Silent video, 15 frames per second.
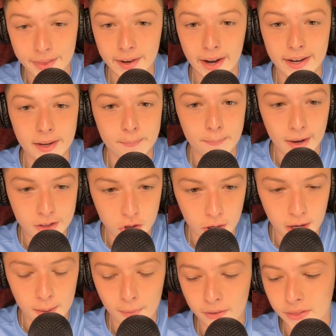think I didn't mention
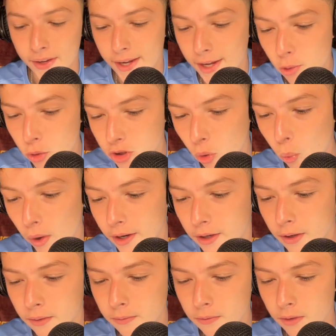him. I think he was a
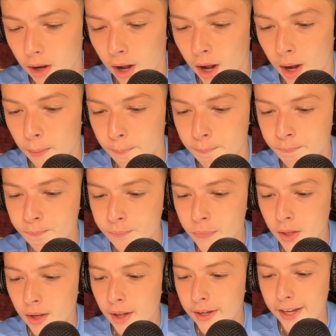winner.
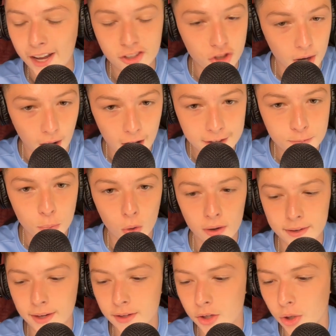KJ Osborne
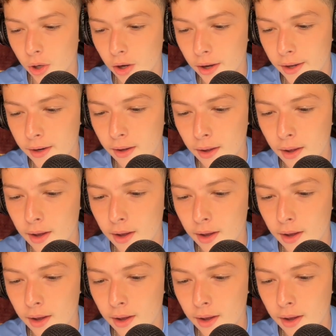did good.